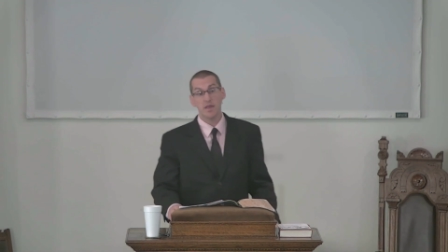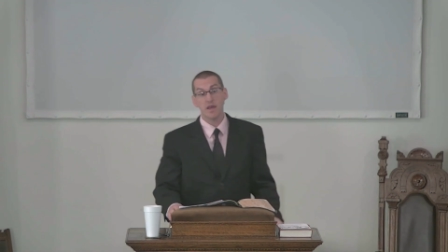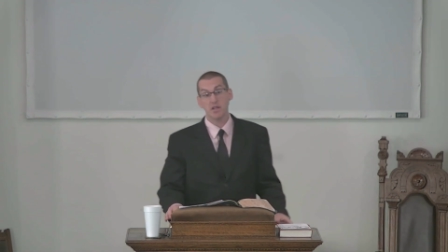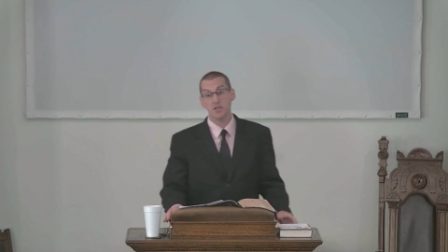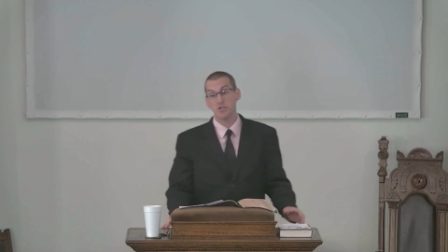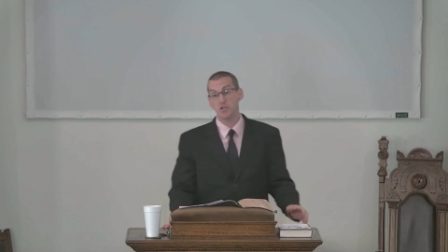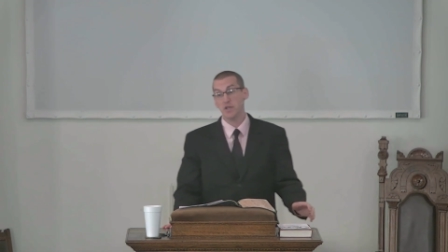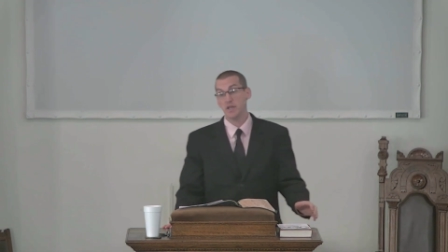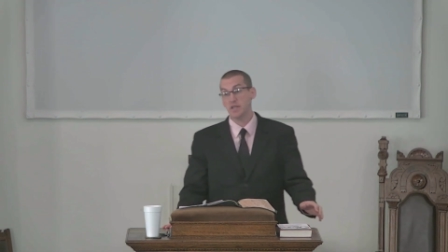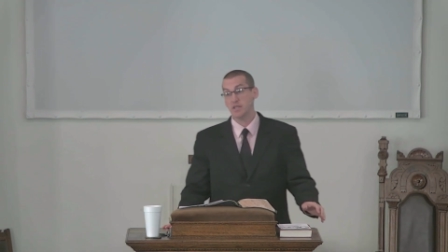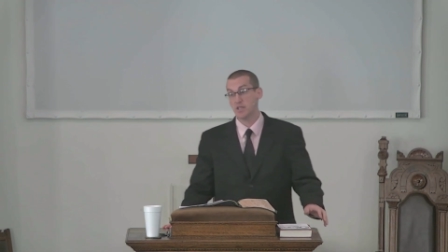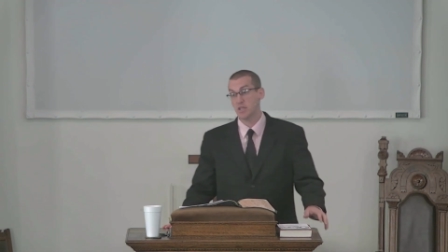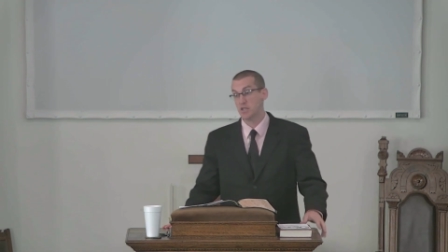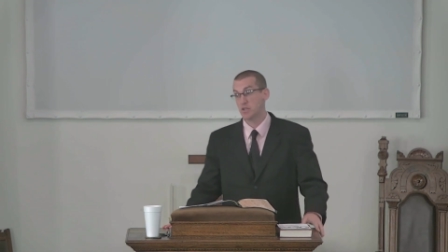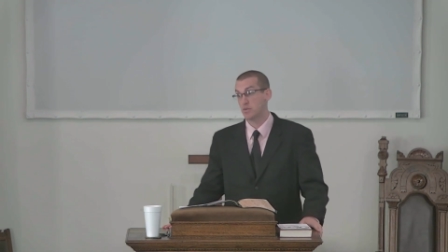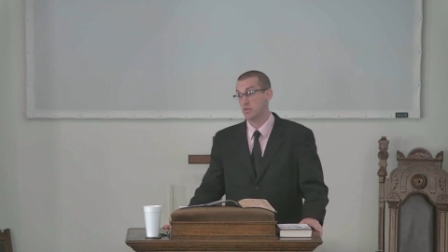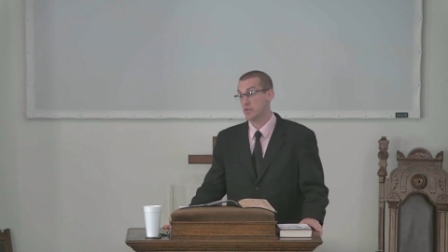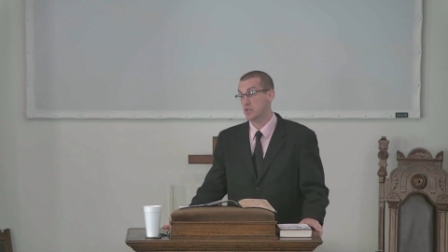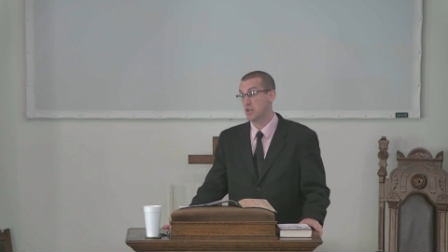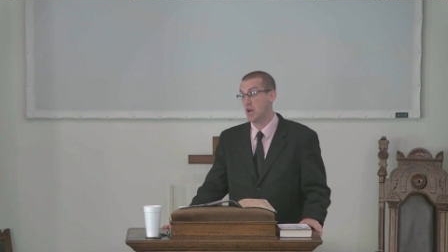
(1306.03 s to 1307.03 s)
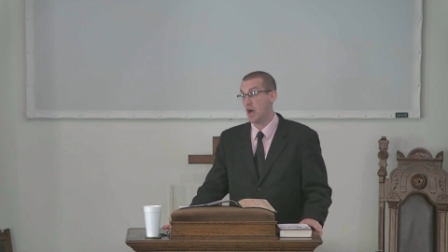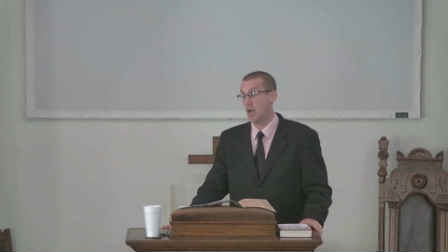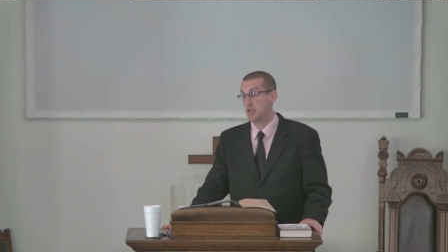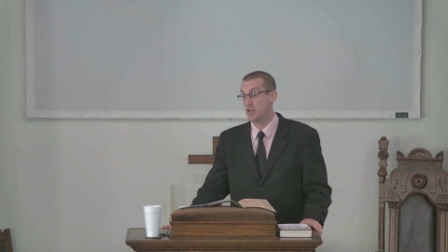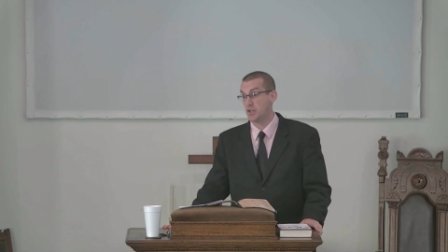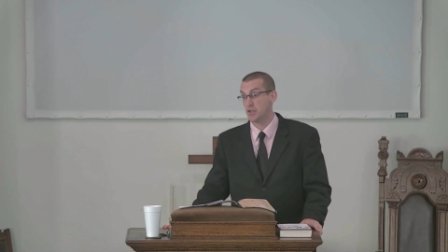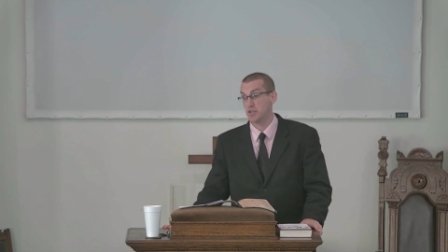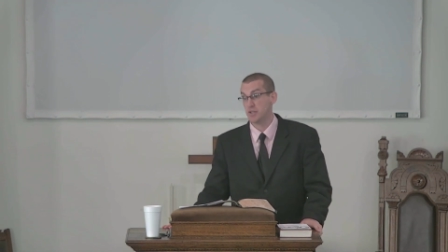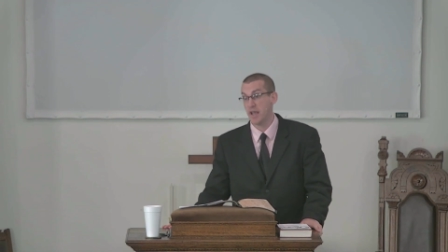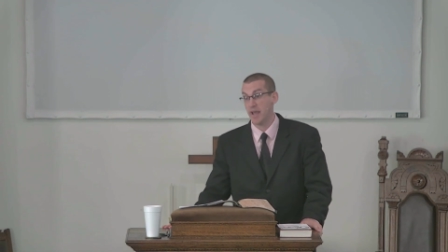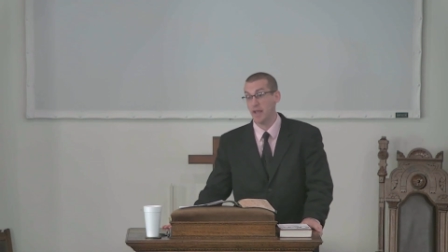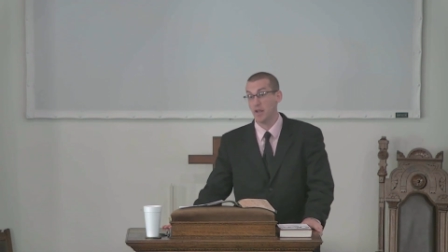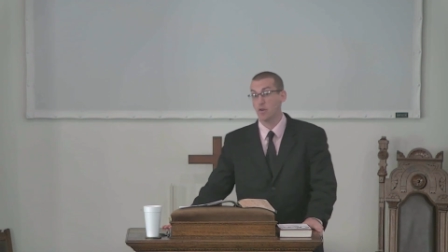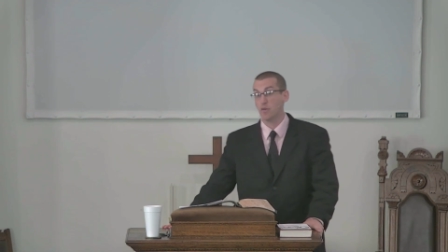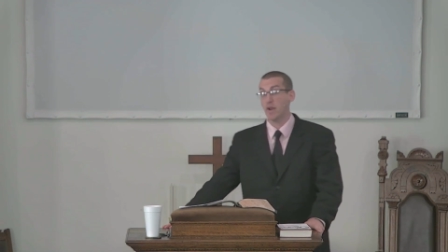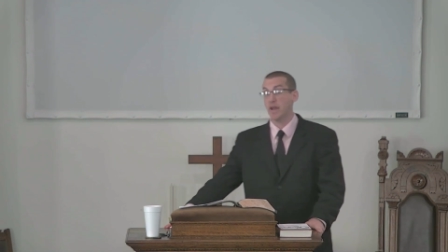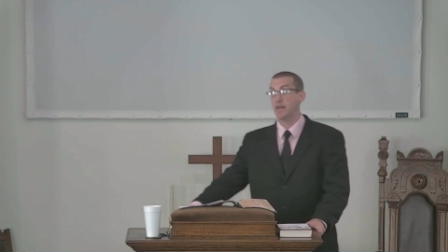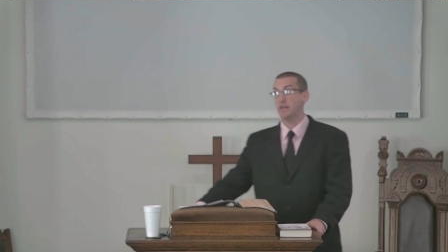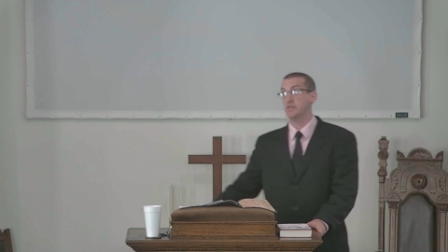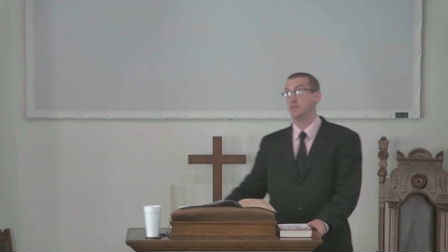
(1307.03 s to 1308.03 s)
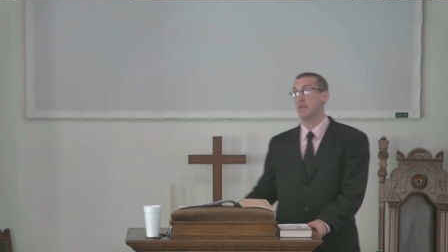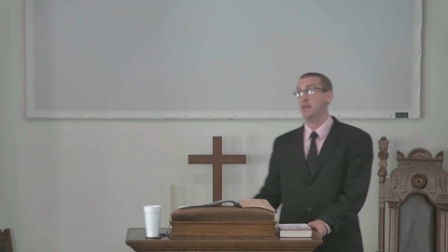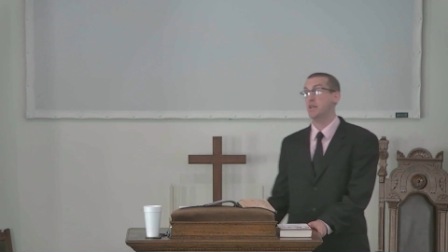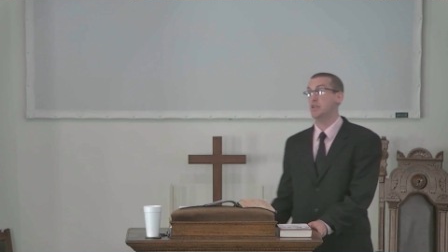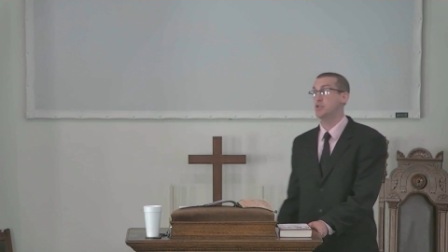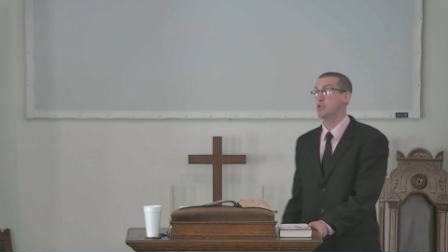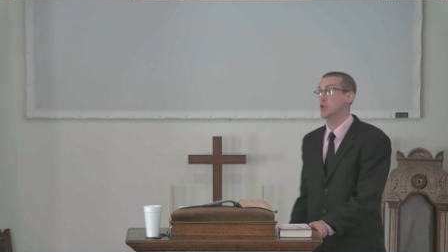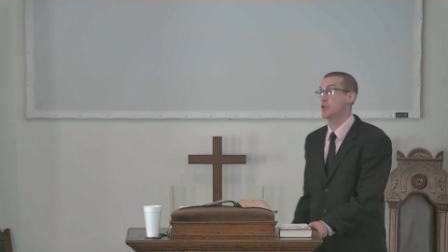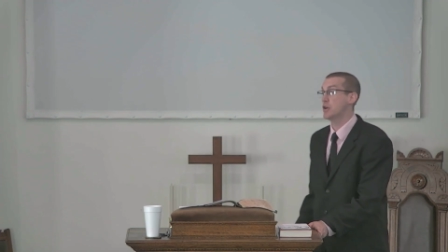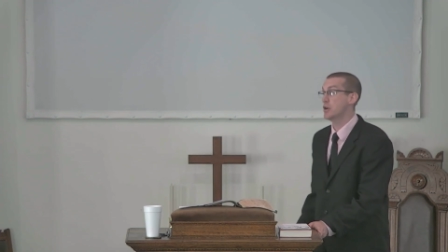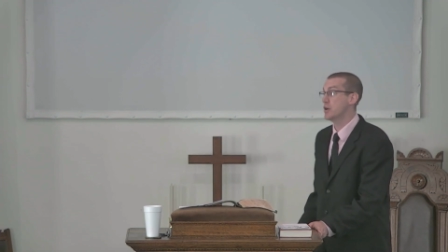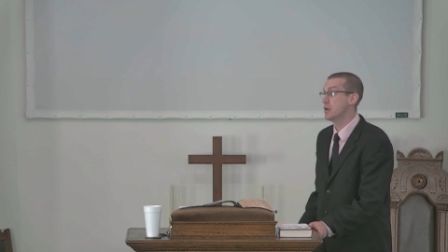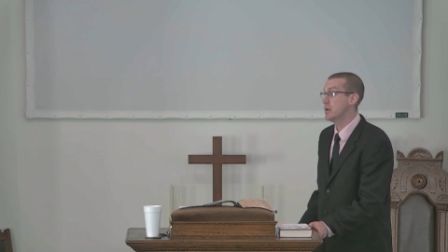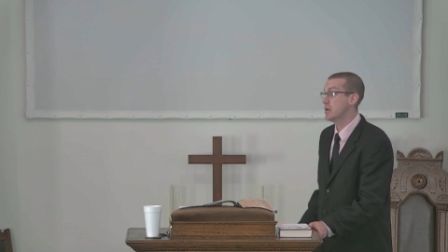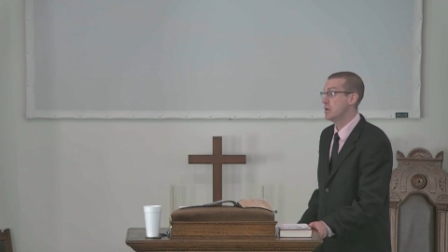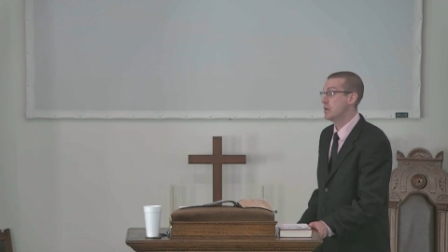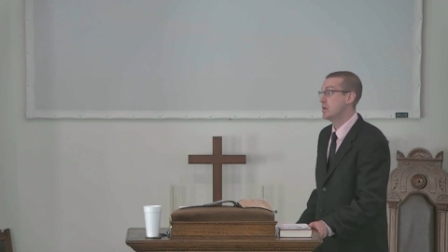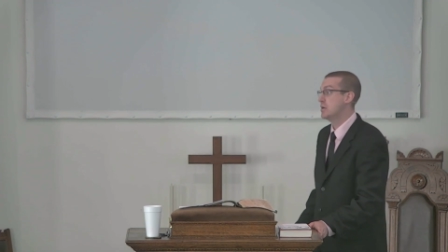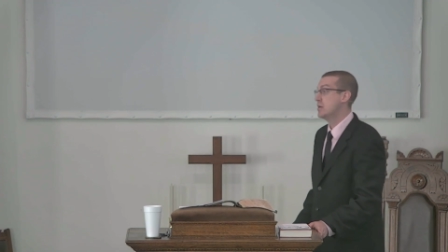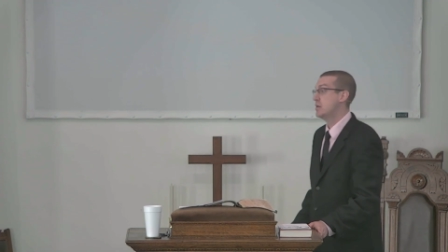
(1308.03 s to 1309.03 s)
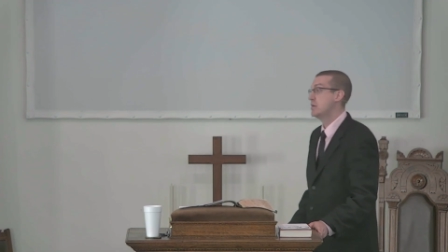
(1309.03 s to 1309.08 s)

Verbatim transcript: that Jesus was not just a great teacher,